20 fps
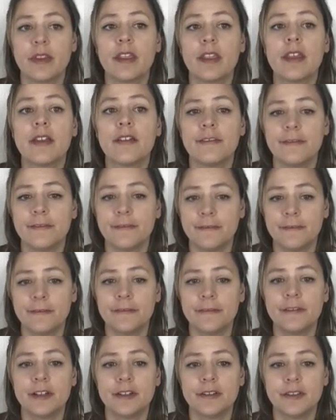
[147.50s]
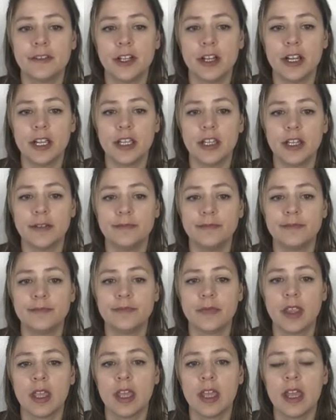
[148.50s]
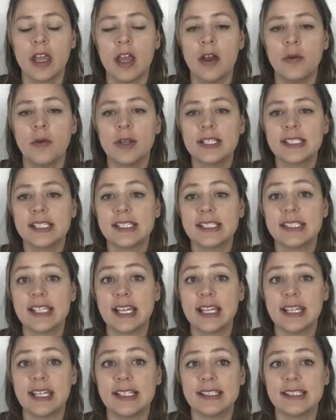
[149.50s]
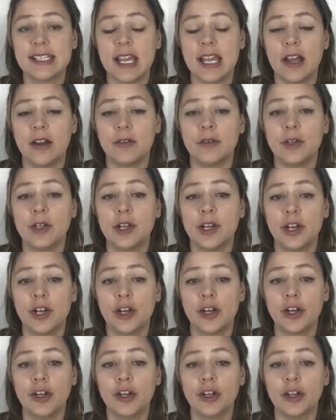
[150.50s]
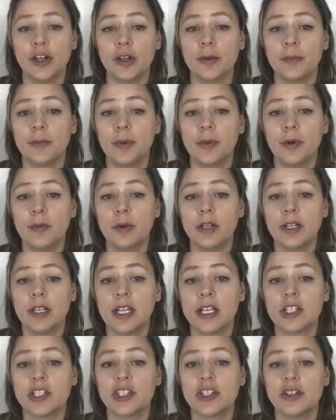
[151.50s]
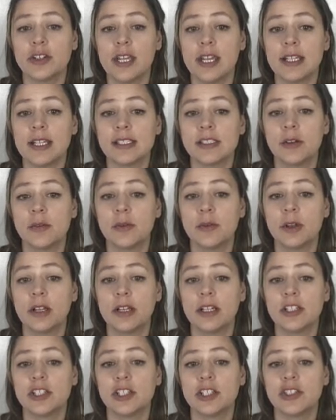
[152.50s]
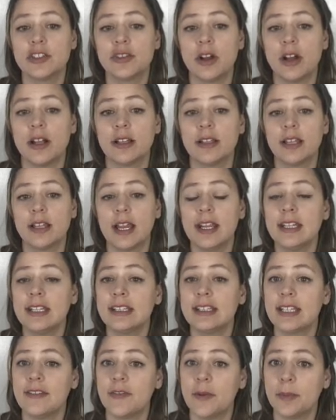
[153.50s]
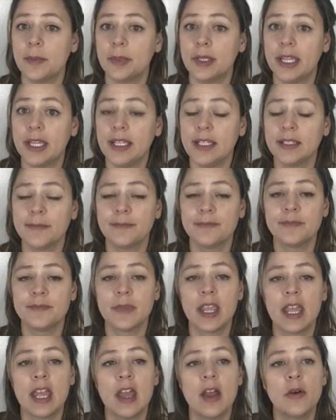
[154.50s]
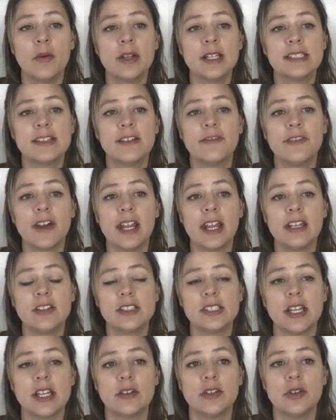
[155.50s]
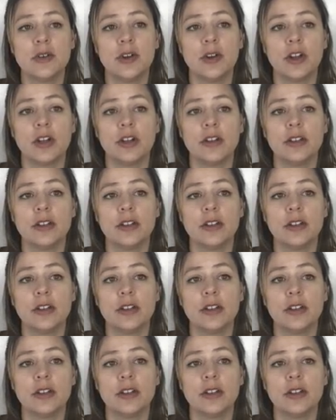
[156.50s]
Very good. What is the second sound? But we're not sure yet, so we're going to just draw a line and leave it blank. What is the final sound you heard?